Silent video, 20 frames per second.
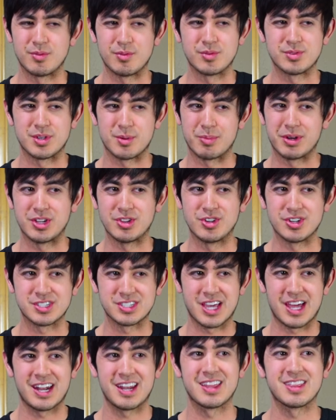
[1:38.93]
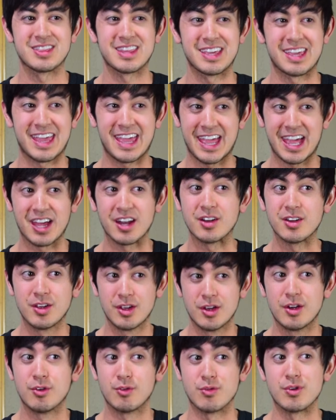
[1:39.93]
somebody looks at it and they can't
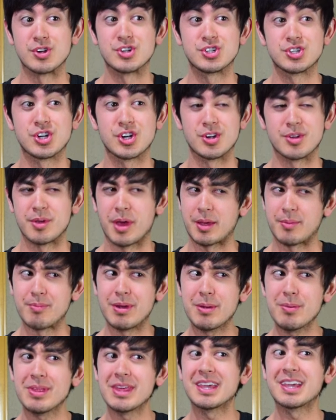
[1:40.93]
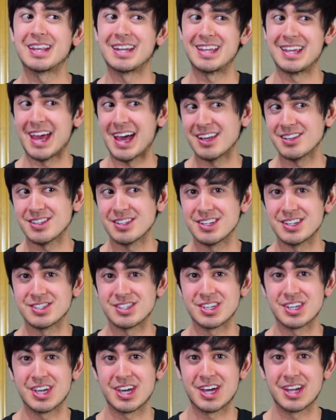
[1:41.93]
for sure, like maybe they could guess that
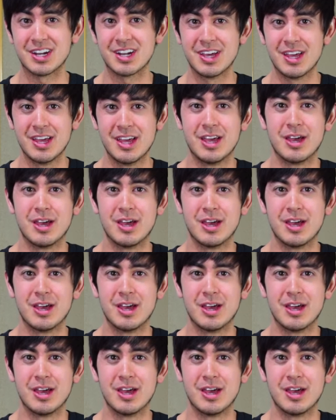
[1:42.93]
it's a gun,